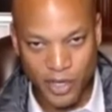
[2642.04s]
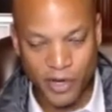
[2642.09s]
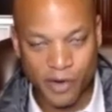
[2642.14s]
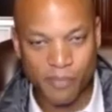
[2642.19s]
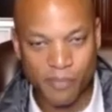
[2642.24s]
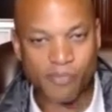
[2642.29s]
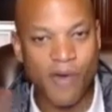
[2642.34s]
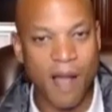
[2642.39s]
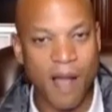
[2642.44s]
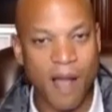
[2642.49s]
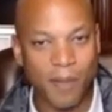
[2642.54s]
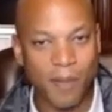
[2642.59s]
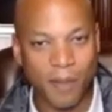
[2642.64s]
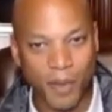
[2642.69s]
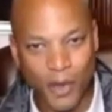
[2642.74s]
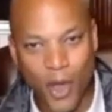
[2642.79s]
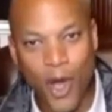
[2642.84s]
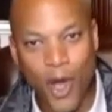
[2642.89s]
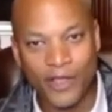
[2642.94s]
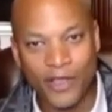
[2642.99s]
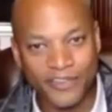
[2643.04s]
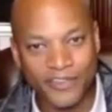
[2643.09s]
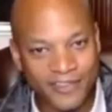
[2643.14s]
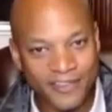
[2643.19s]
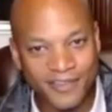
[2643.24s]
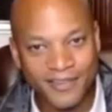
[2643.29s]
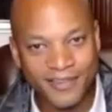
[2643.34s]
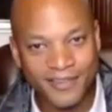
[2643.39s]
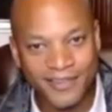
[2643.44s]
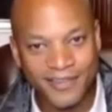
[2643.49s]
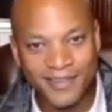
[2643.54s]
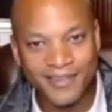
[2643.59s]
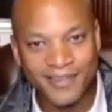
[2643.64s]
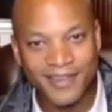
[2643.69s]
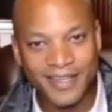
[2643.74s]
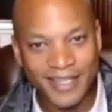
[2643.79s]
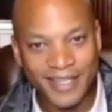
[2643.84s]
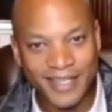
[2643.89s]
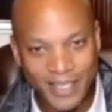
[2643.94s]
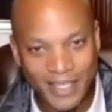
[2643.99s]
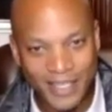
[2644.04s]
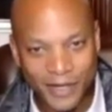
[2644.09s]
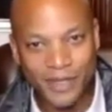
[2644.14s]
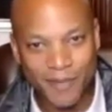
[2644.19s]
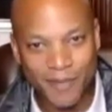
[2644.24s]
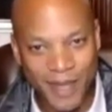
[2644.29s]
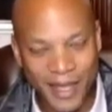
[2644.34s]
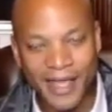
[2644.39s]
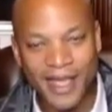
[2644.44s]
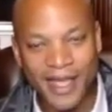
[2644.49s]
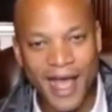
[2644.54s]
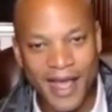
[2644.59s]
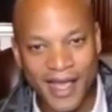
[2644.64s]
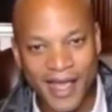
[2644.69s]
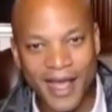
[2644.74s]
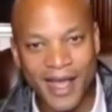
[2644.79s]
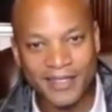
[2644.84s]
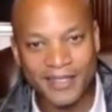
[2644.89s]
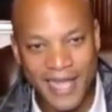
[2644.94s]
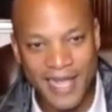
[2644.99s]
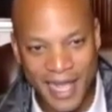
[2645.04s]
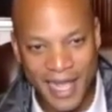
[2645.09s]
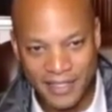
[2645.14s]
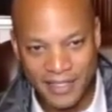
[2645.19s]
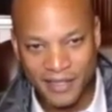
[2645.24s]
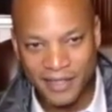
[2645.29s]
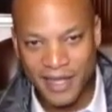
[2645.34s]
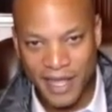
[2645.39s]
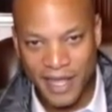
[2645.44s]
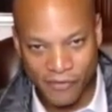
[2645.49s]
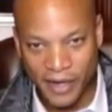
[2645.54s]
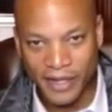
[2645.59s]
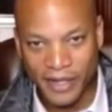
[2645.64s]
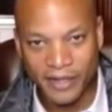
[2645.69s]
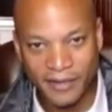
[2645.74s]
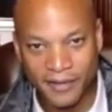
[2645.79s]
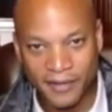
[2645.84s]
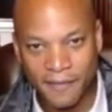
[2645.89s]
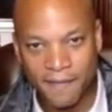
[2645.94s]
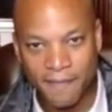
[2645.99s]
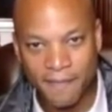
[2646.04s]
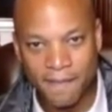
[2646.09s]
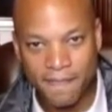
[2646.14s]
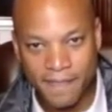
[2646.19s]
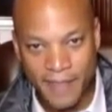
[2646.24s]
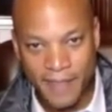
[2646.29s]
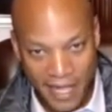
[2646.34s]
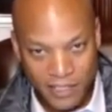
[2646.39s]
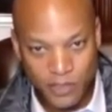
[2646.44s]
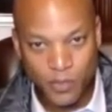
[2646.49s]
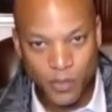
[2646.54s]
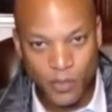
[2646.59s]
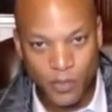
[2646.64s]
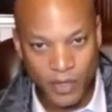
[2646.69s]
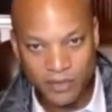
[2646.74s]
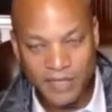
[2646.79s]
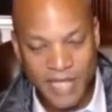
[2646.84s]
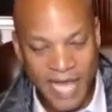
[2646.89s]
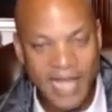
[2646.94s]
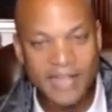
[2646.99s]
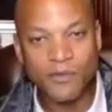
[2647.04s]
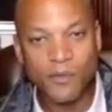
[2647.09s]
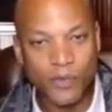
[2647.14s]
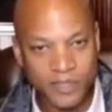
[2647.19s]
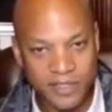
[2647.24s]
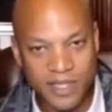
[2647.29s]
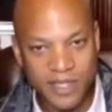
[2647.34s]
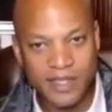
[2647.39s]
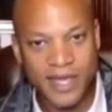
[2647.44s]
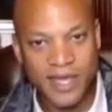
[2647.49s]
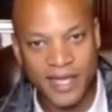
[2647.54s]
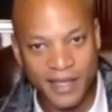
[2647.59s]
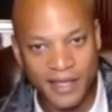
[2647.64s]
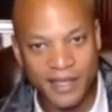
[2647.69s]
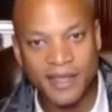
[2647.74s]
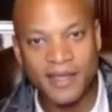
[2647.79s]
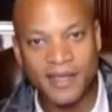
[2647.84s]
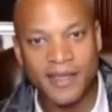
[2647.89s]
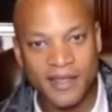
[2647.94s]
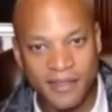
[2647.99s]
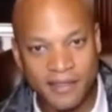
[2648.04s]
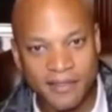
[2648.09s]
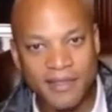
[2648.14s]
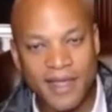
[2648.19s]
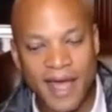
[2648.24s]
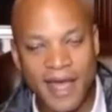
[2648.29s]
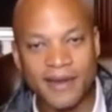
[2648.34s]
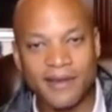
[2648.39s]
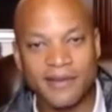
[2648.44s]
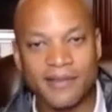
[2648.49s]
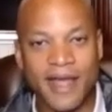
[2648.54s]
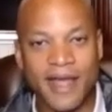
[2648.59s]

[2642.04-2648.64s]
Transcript: probable cause. Literally making eye contact and running. That was the thing that